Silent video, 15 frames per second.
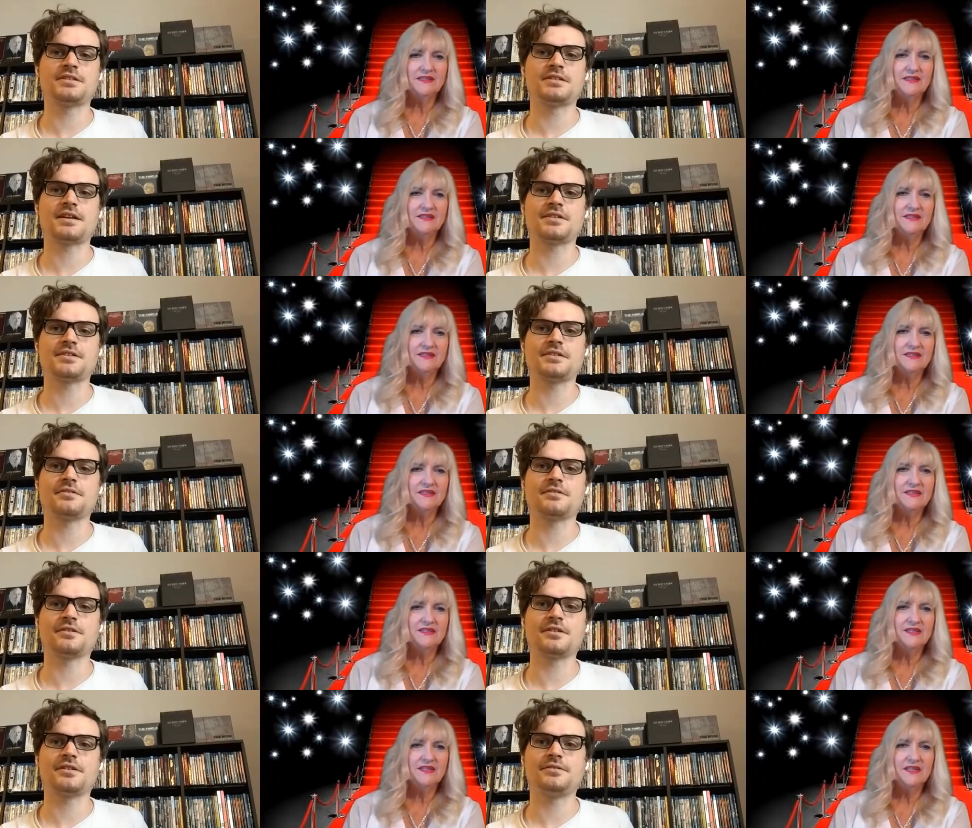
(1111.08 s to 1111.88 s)
Speaker 1: to be
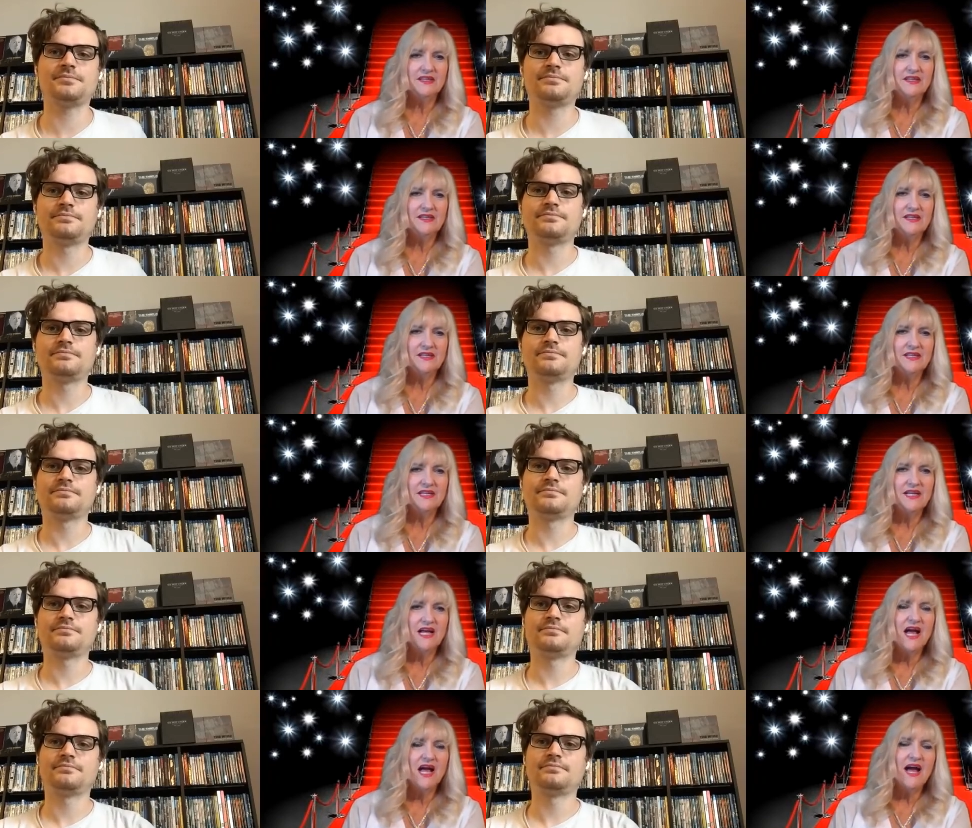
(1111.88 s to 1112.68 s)
sketchy or not.
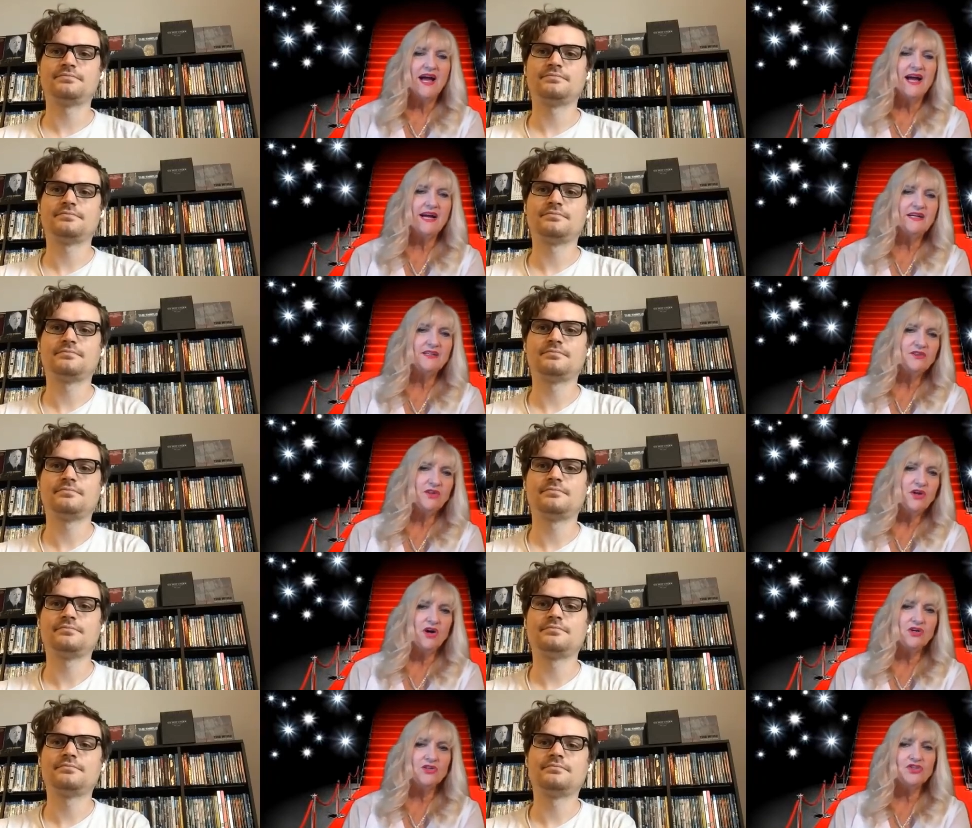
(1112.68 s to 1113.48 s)
Speaker 2: How
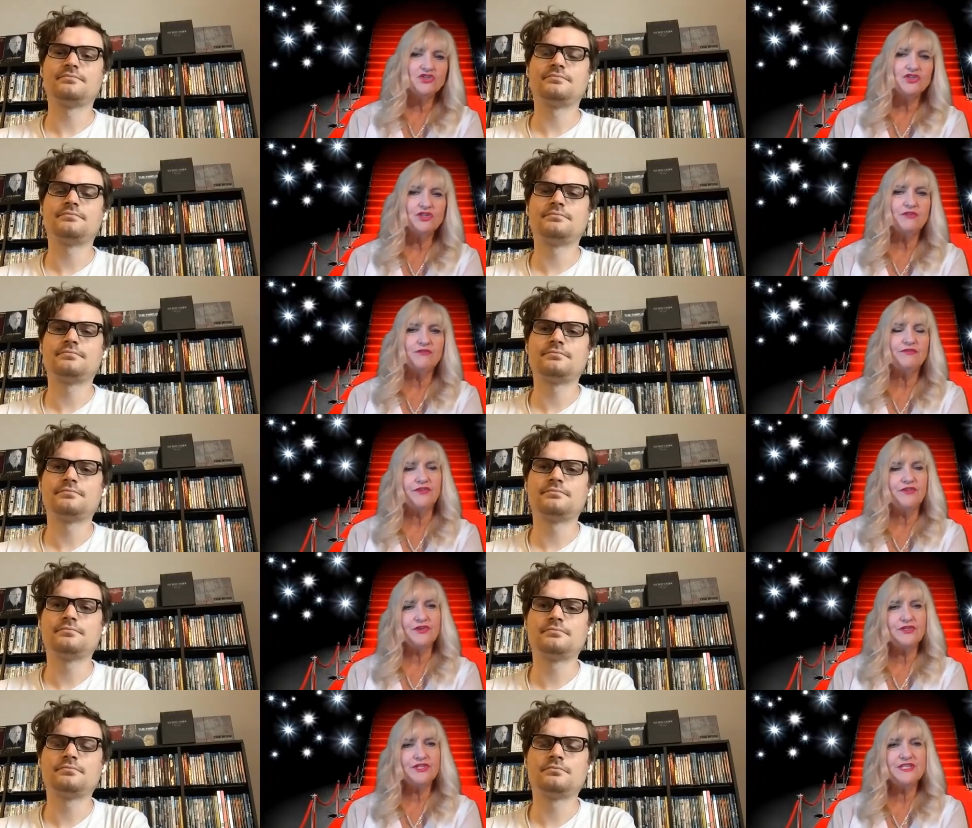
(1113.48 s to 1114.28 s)
long should the
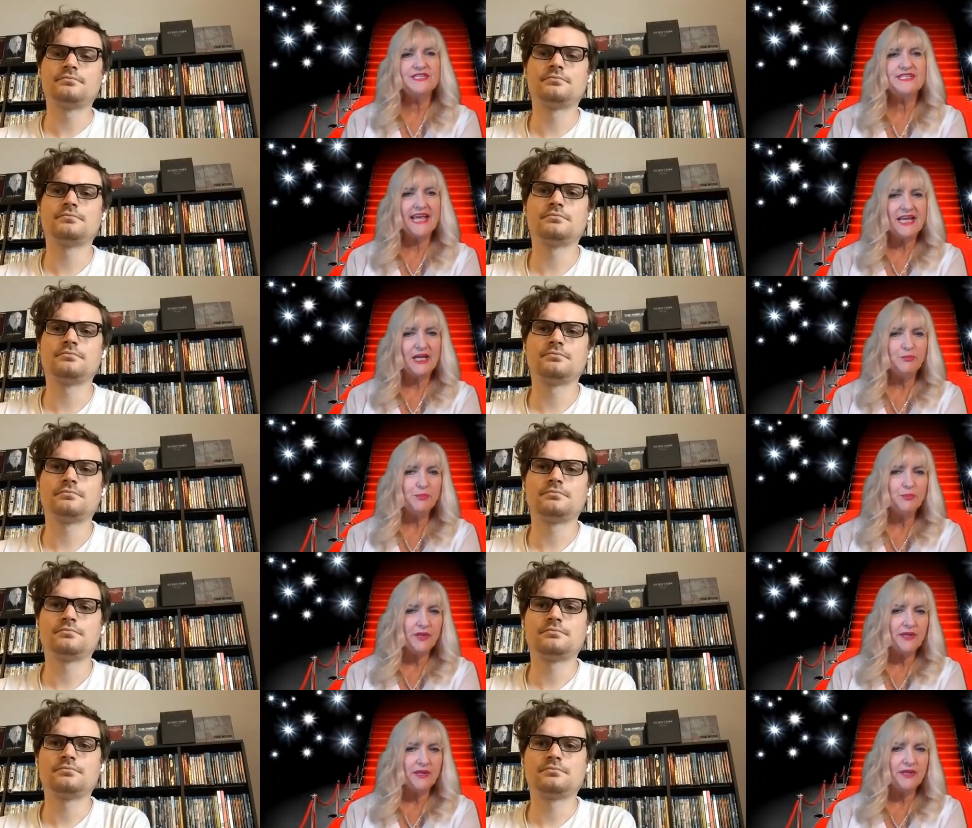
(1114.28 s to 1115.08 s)
first
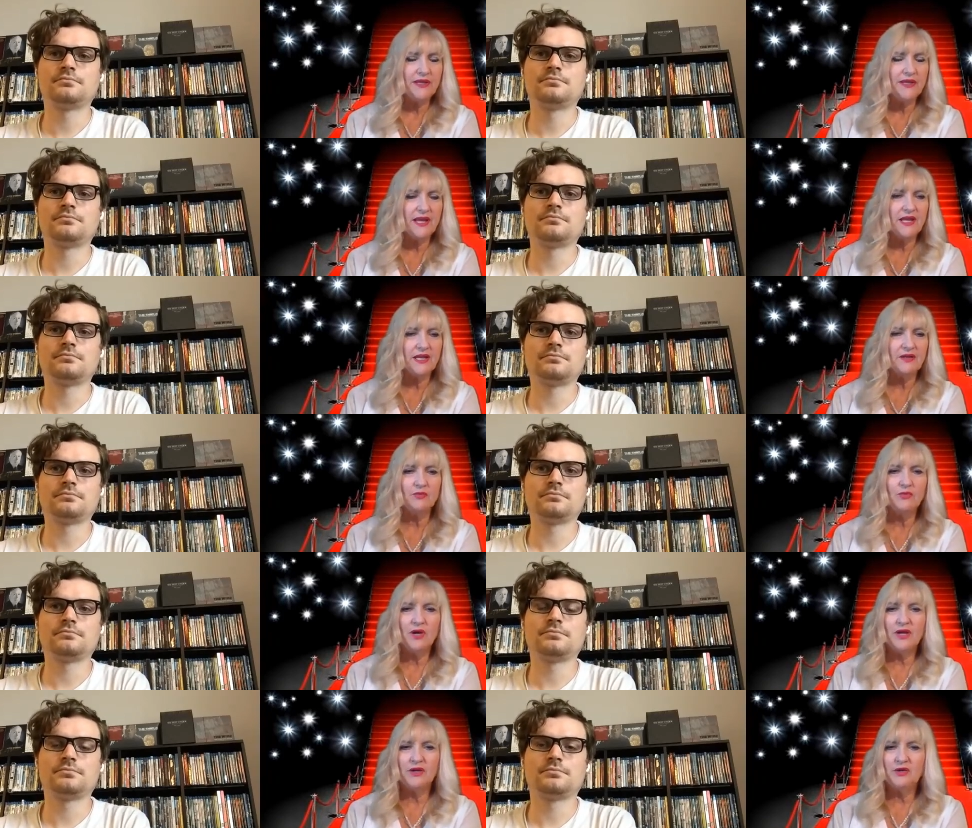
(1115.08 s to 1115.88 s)
date be,
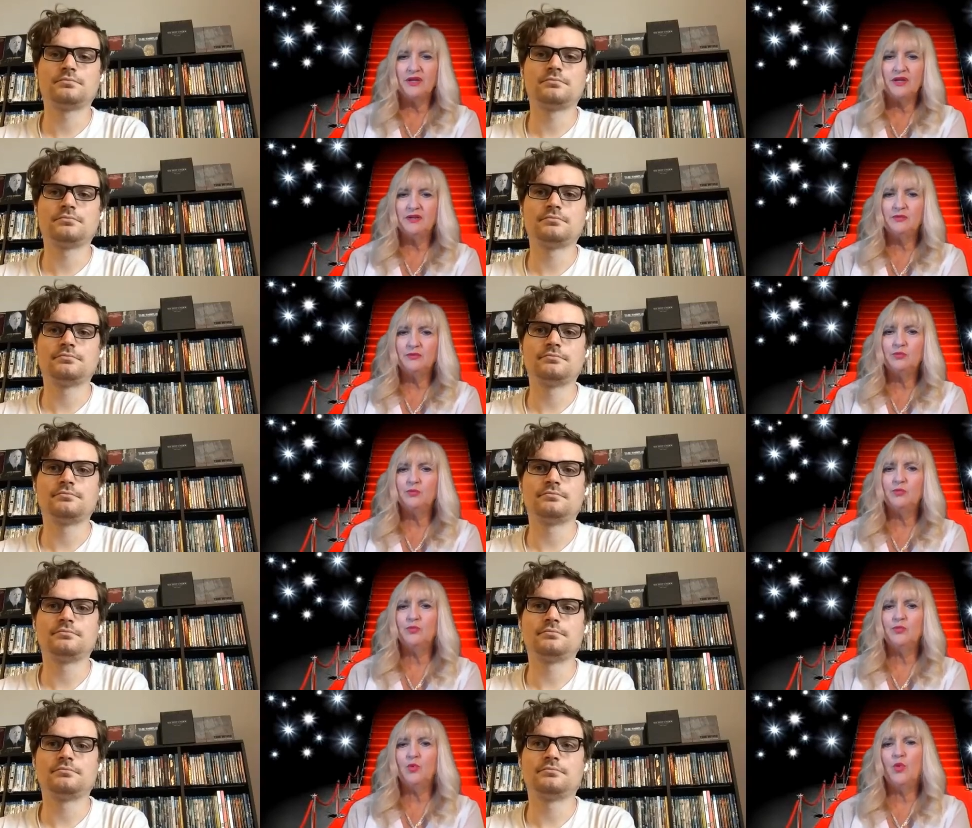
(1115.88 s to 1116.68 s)
and and and
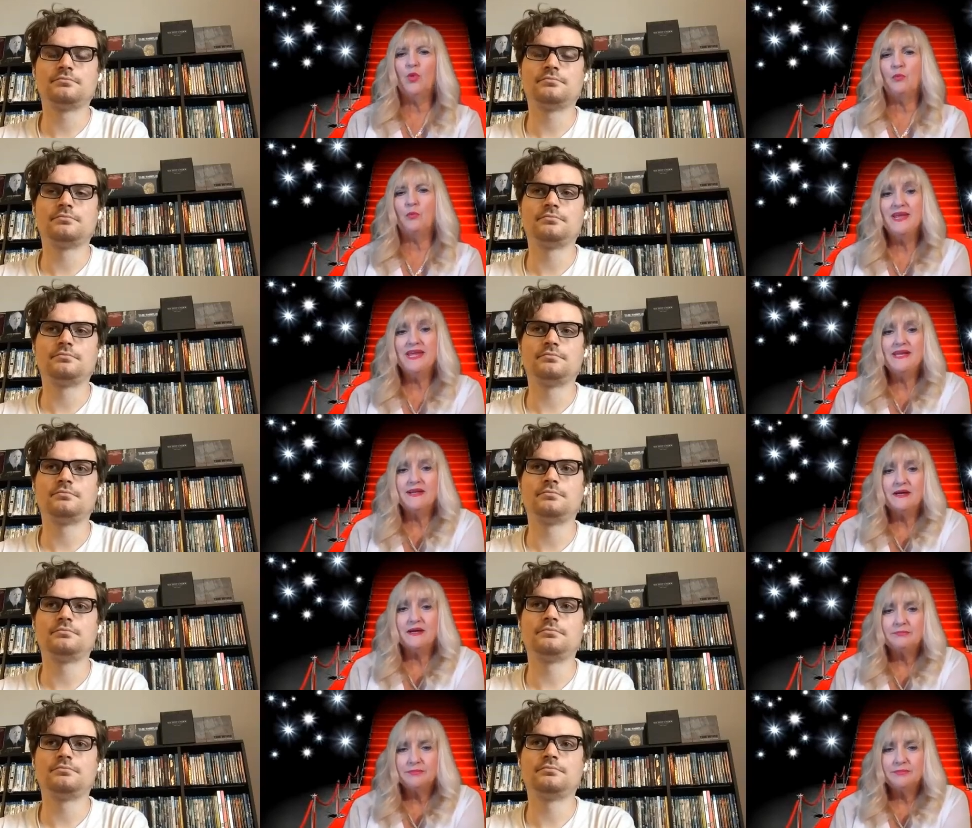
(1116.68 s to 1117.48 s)
or
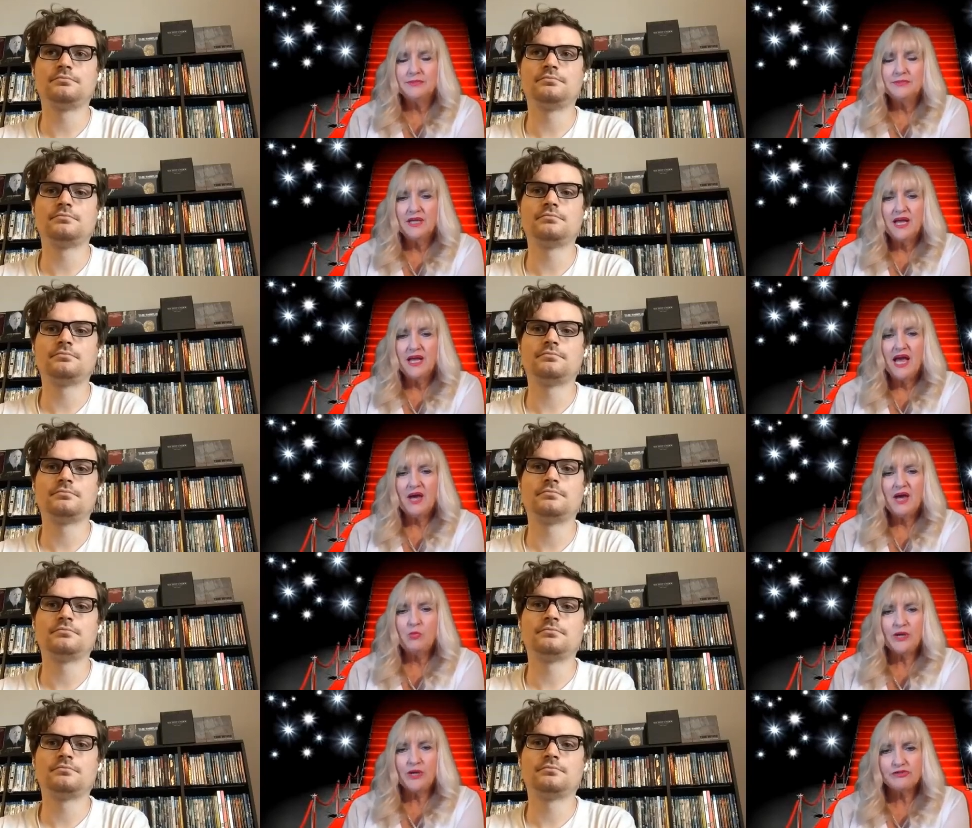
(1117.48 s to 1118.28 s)
meet up,
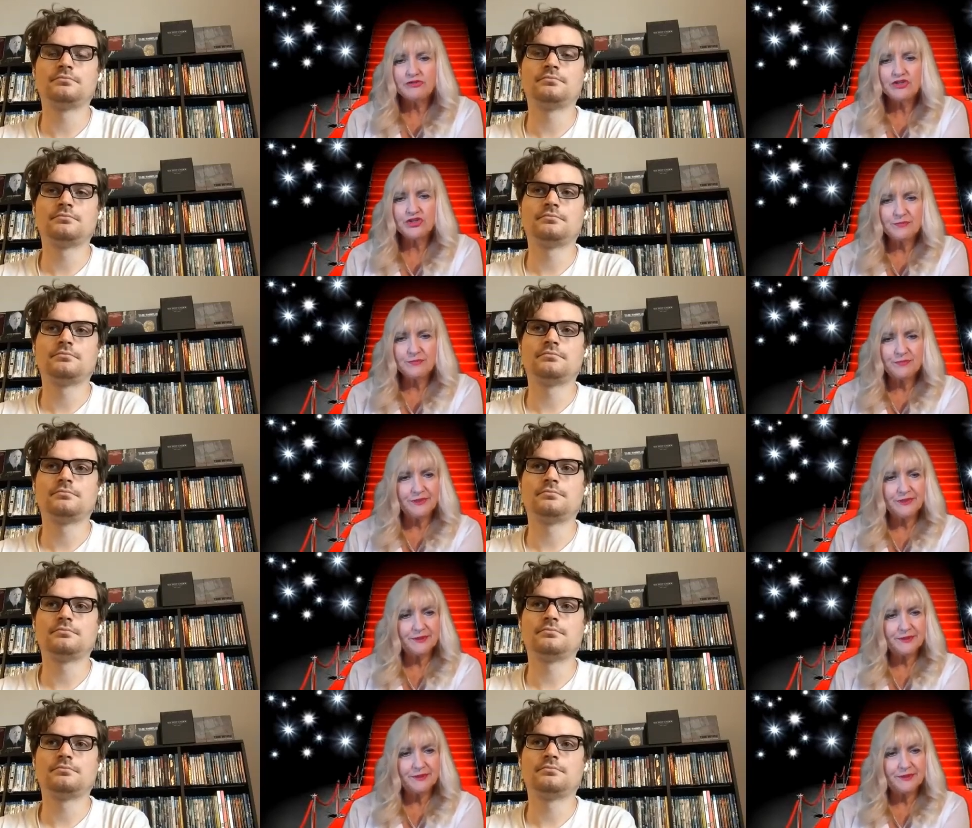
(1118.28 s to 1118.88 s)
and where should it